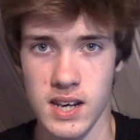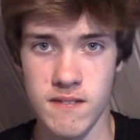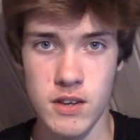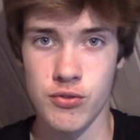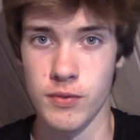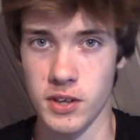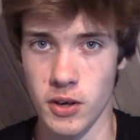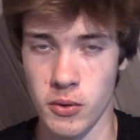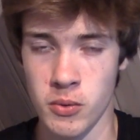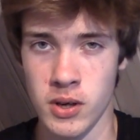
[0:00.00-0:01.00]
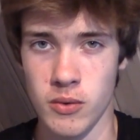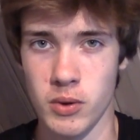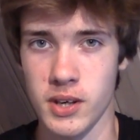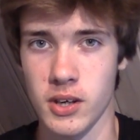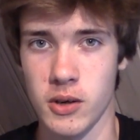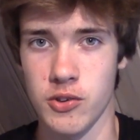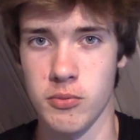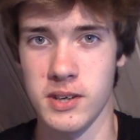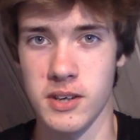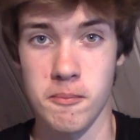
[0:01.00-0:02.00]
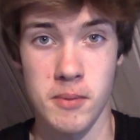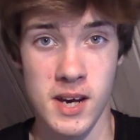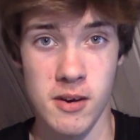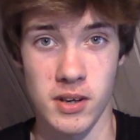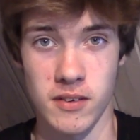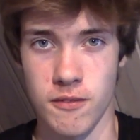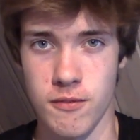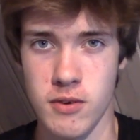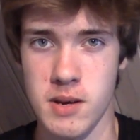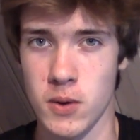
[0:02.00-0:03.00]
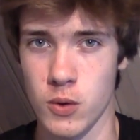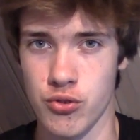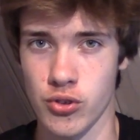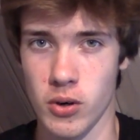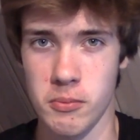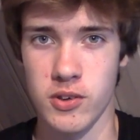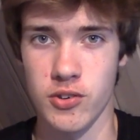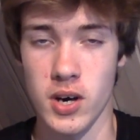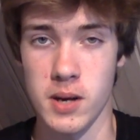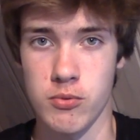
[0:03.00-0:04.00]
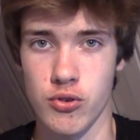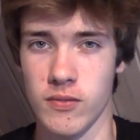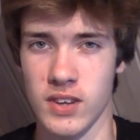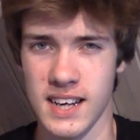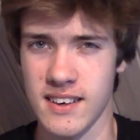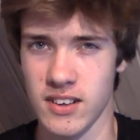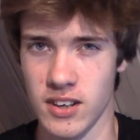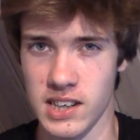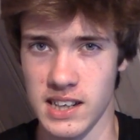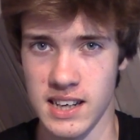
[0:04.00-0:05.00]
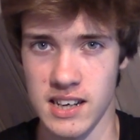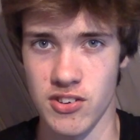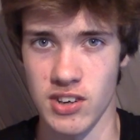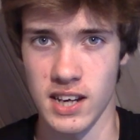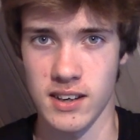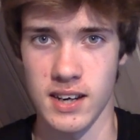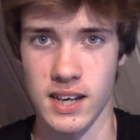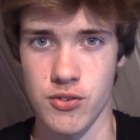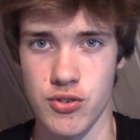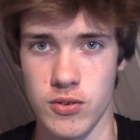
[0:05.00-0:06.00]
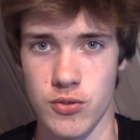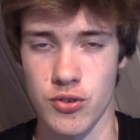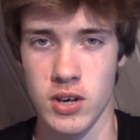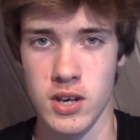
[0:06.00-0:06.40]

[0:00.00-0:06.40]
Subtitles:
In this video, we're going to be comparing the three most common types of landline internet connections,